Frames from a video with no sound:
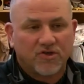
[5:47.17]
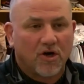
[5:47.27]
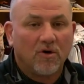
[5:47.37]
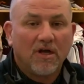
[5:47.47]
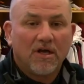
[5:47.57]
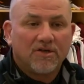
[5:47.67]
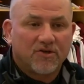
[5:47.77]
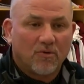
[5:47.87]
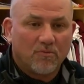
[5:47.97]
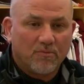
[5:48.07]
So,
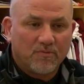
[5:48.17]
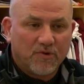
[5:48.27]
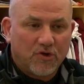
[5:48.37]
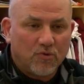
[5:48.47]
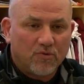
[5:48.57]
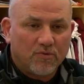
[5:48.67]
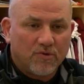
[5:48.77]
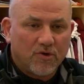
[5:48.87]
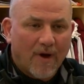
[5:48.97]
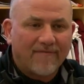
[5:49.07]
so do
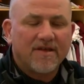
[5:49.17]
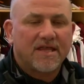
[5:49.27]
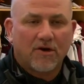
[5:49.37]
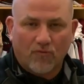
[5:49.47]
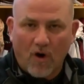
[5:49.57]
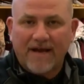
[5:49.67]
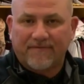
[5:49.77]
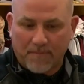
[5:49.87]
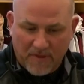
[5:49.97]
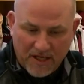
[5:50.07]
do everything right
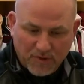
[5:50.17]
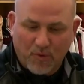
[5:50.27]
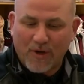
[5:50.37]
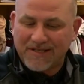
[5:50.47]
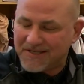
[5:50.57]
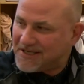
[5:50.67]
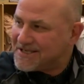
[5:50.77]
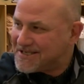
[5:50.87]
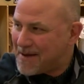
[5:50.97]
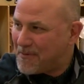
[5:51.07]
from this point until you
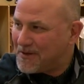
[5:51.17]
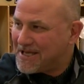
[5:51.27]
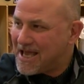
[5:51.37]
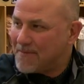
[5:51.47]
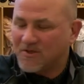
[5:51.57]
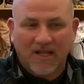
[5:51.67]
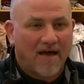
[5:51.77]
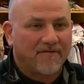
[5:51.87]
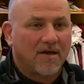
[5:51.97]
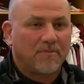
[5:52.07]
step on the campus of
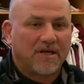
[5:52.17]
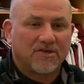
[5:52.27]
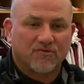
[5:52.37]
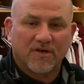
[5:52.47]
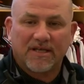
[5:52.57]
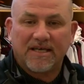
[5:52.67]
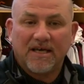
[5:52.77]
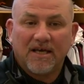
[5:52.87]
Lafayette, because really